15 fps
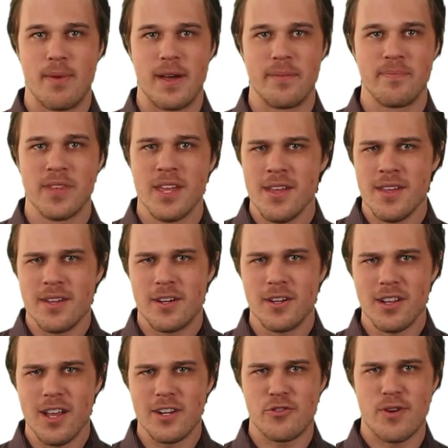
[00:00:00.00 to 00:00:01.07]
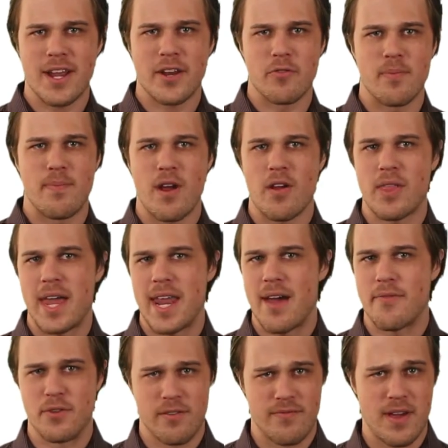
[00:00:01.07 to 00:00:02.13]
bed. Good luck trying to repair that
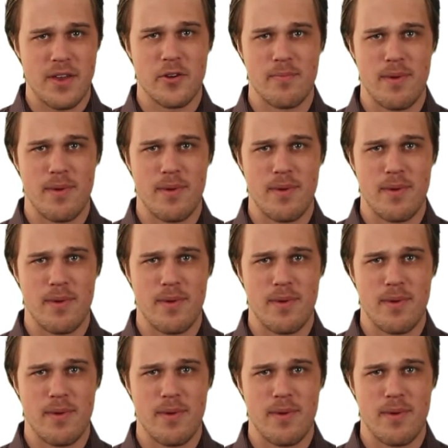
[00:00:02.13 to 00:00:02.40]
after a fender